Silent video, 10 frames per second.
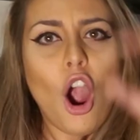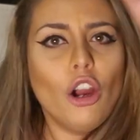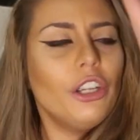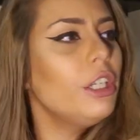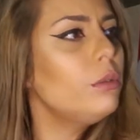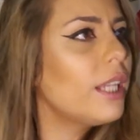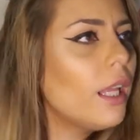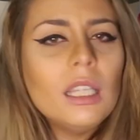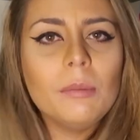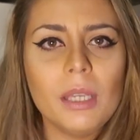Are you
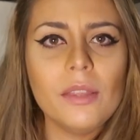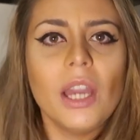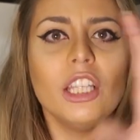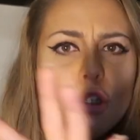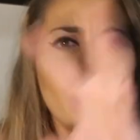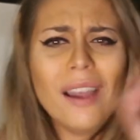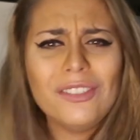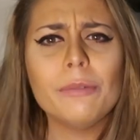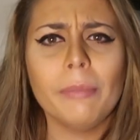telling me that you have to